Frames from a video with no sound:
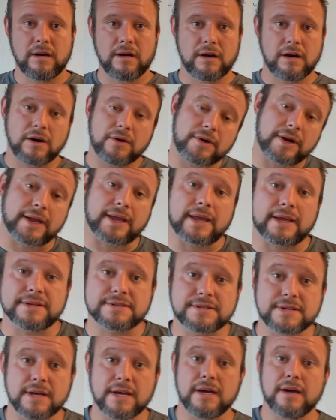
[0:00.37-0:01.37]
All right,
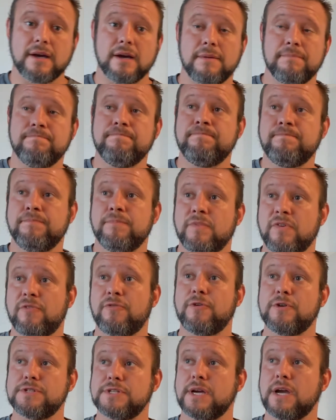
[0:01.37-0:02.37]
guys. The
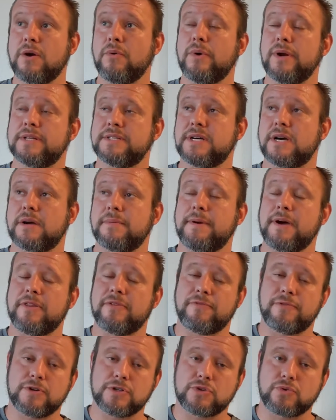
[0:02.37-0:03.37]
first thing I want to talk about, the
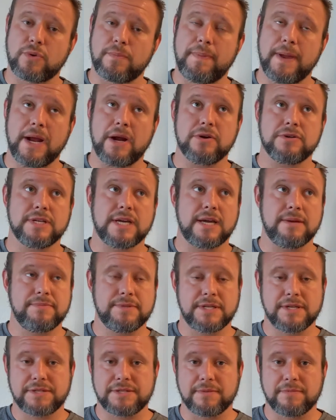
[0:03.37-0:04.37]
first repair type
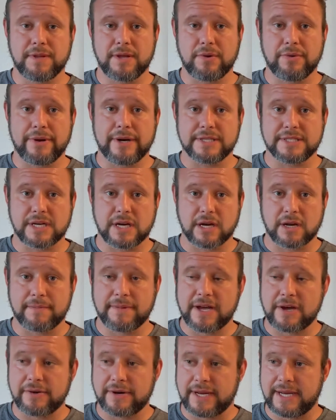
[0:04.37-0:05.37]
system that I want to talk
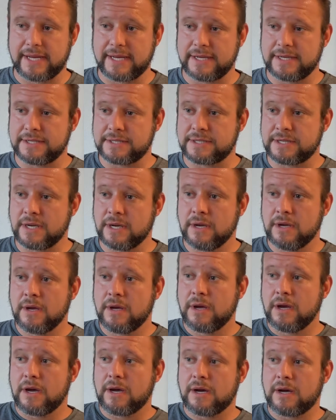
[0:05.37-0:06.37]
about is
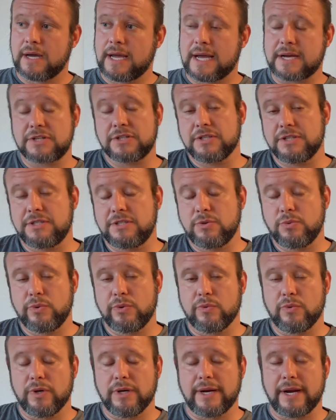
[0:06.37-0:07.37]
actually two
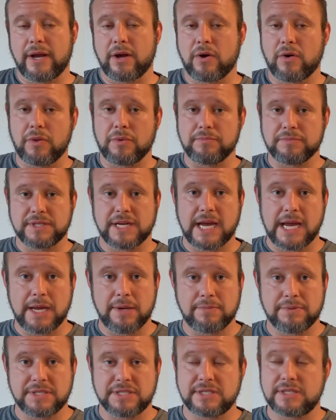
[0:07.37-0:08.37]
in one. I call them
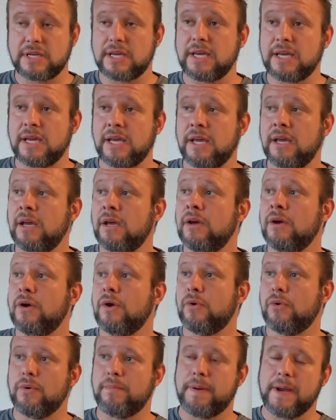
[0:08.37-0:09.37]
type C
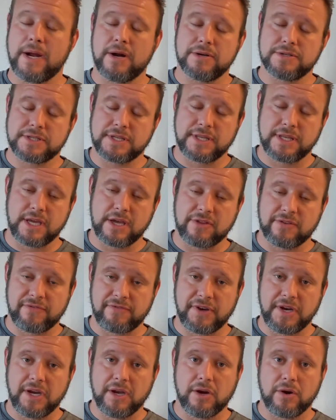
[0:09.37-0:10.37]
repairs in the other
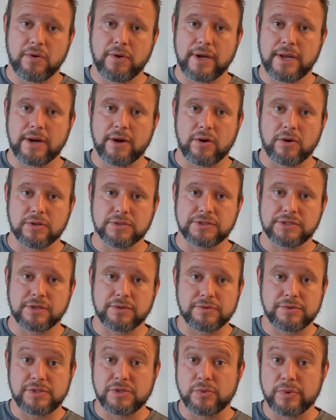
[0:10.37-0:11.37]
video, and also
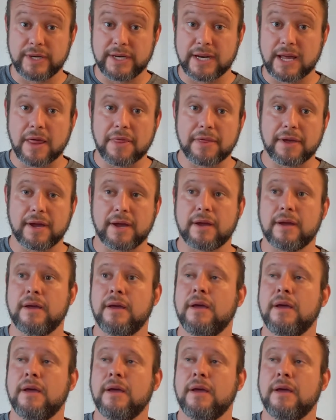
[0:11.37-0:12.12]
doing nothing.